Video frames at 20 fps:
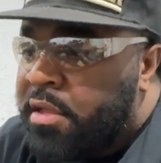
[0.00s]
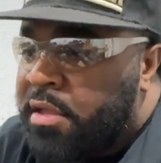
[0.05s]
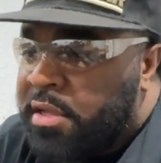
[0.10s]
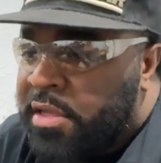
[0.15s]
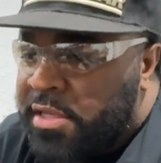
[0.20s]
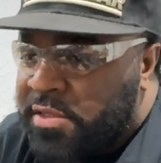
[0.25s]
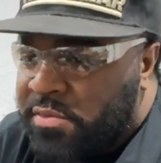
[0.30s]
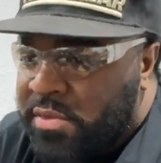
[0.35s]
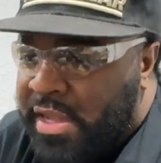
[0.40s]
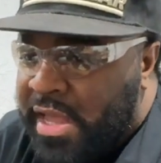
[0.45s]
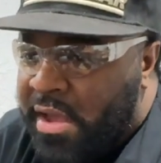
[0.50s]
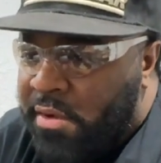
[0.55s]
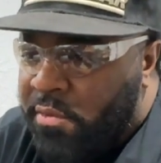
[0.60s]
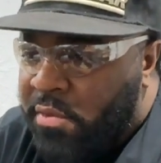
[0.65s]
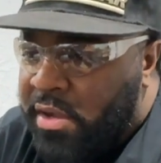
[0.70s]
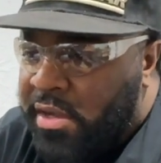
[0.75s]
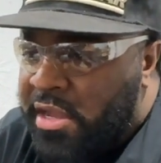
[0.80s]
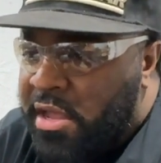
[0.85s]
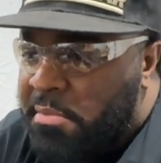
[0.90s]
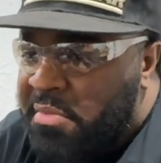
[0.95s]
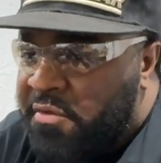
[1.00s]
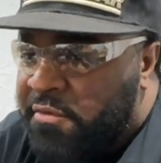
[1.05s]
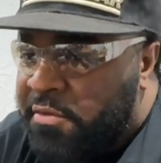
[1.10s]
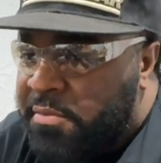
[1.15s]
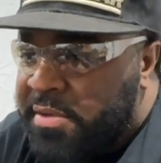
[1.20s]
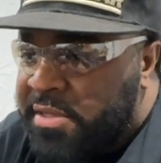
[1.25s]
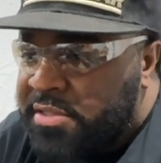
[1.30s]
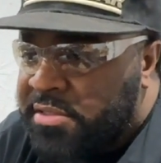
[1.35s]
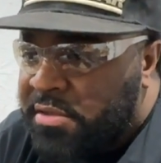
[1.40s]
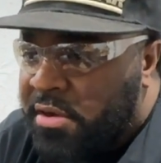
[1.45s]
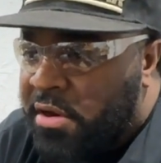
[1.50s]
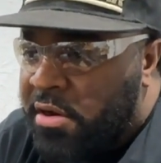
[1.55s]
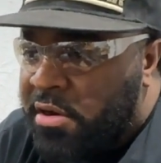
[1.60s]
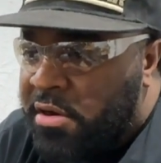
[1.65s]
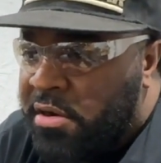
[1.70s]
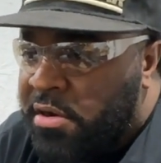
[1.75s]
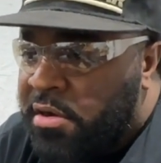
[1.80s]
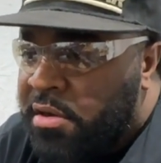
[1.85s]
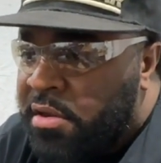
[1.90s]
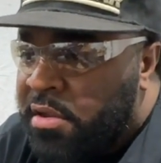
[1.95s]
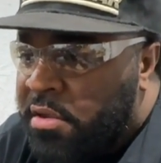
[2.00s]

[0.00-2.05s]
because we got one coming from the starter.